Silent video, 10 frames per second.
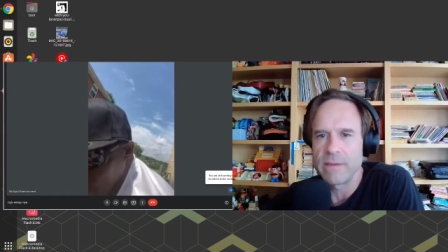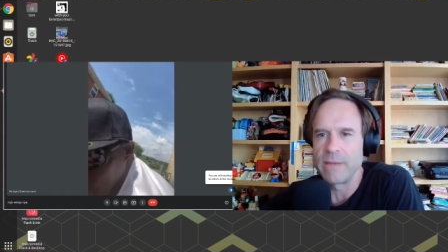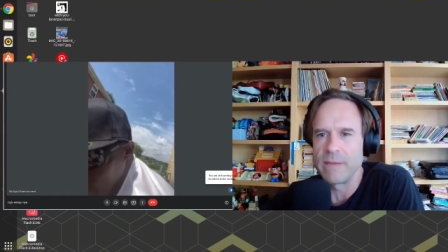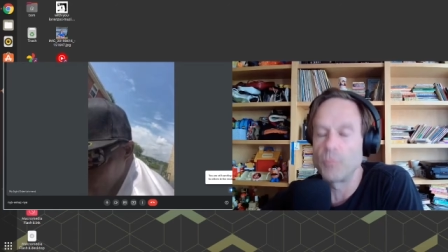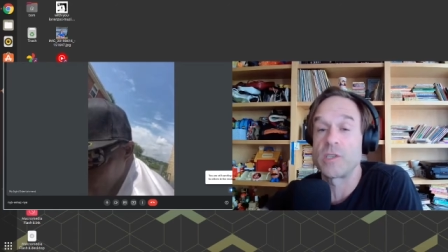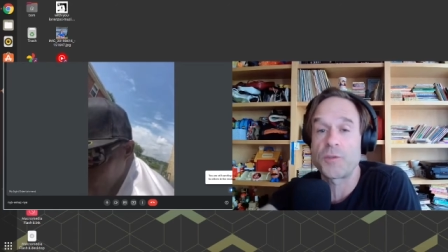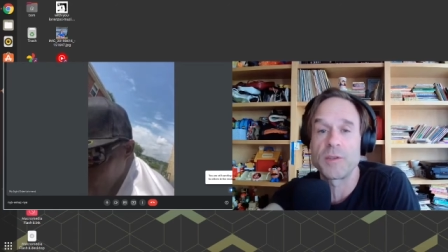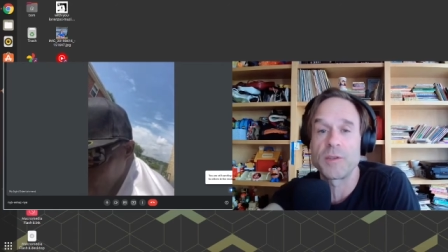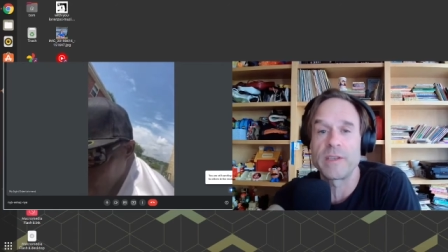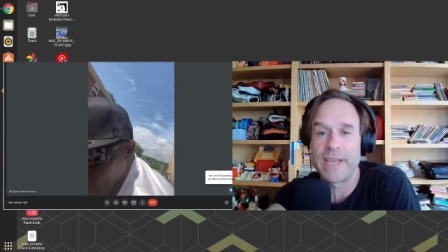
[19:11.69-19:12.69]
And which
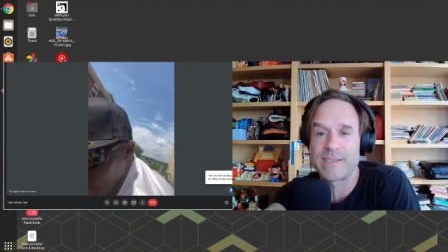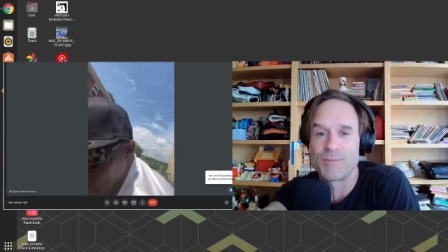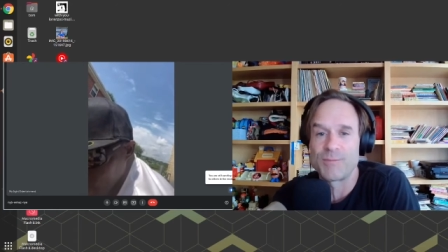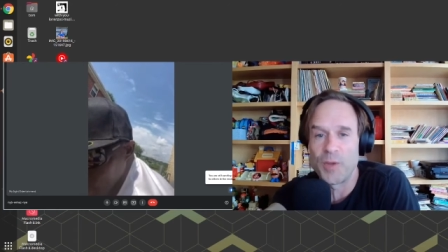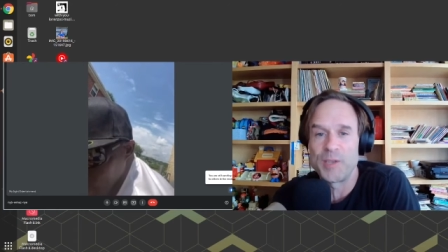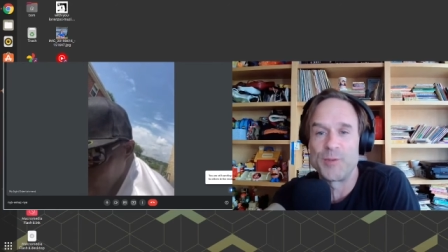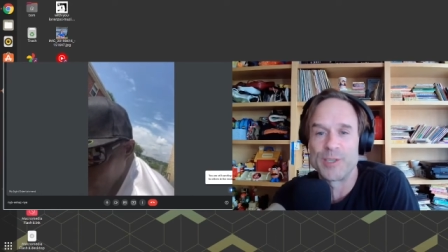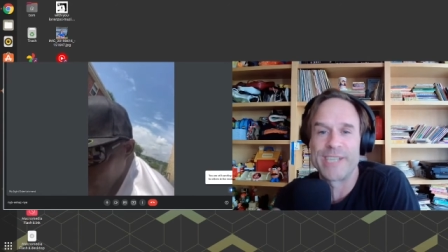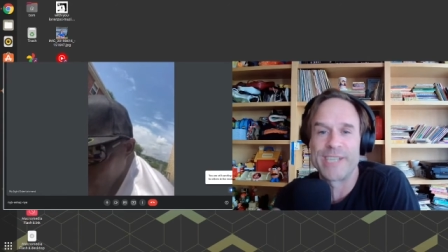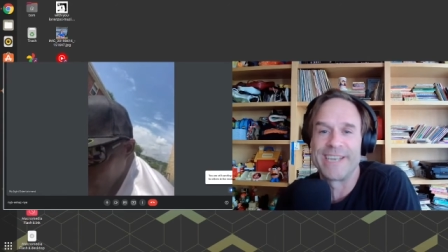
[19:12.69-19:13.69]
clearly that's what you just said